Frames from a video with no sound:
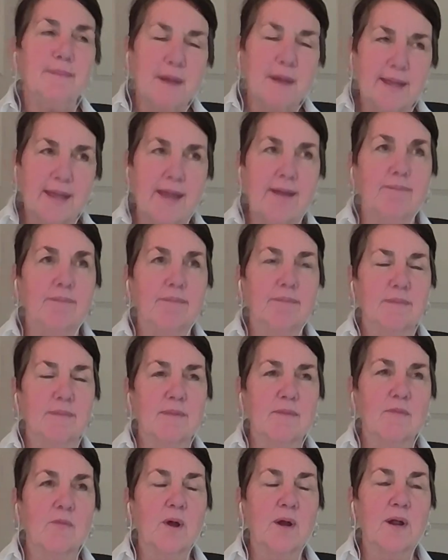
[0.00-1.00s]
again,
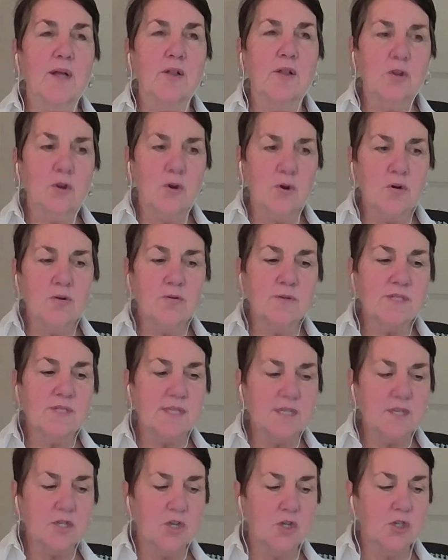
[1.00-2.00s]
what I learned was
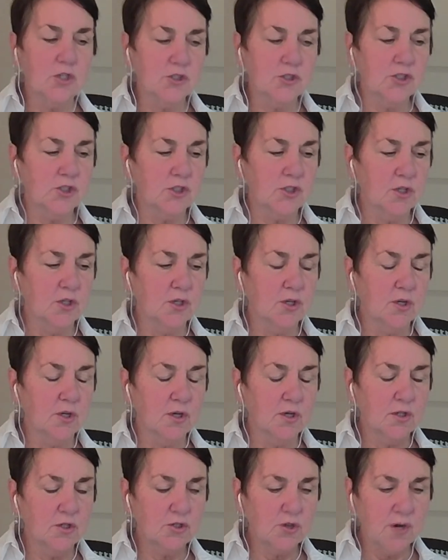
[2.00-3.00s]
that culture
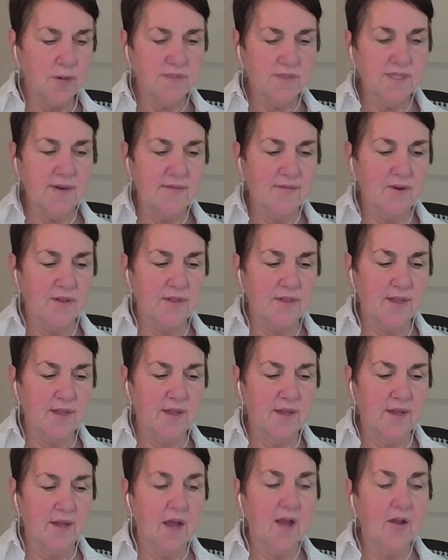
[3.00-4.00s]
trumps
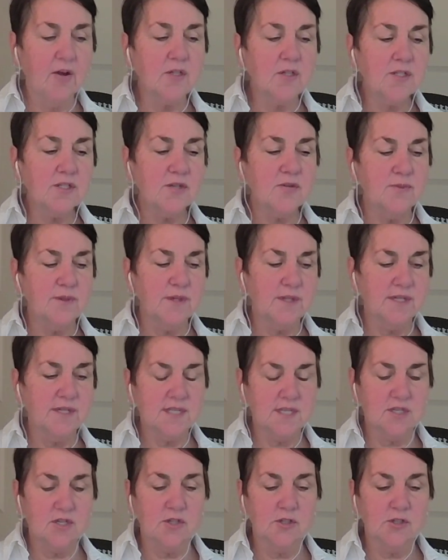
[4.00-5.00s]
everything. I also
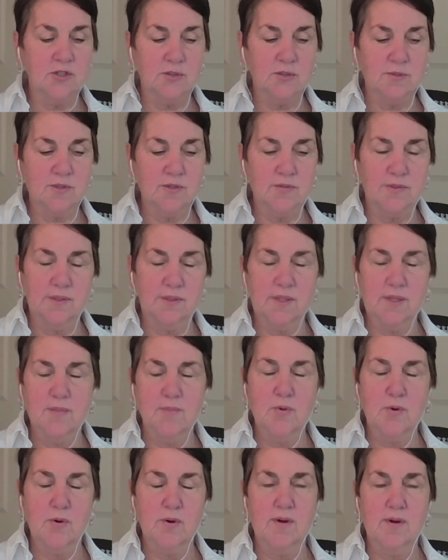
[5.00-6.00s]
realized that culture was really
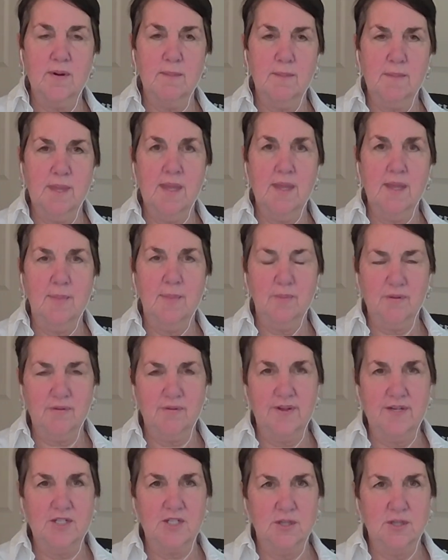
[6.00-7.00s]
important to me
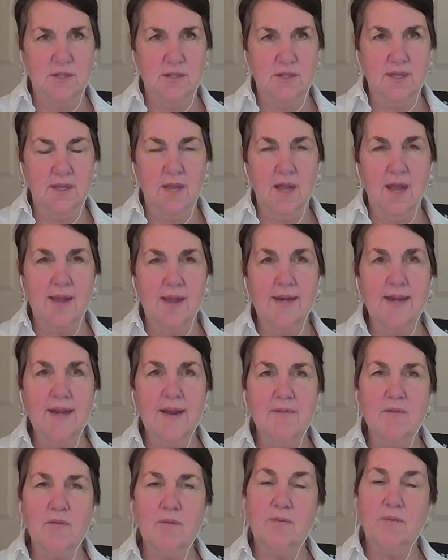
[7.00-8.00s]
professionally. I had never